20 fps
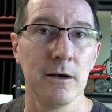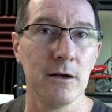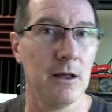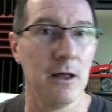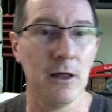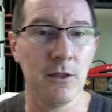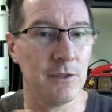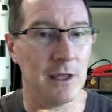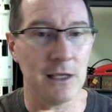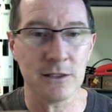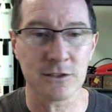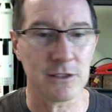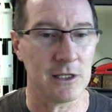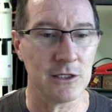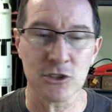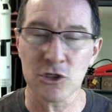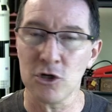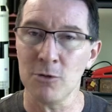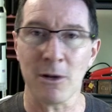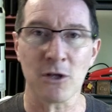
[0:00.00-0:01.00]

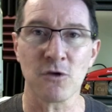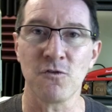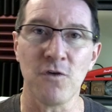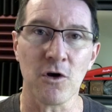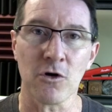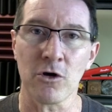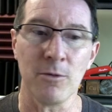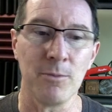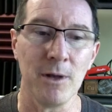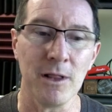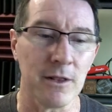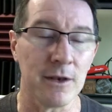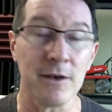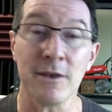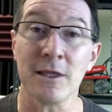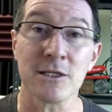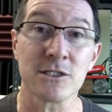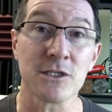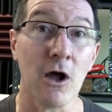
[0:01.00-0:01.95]
There's too much variability.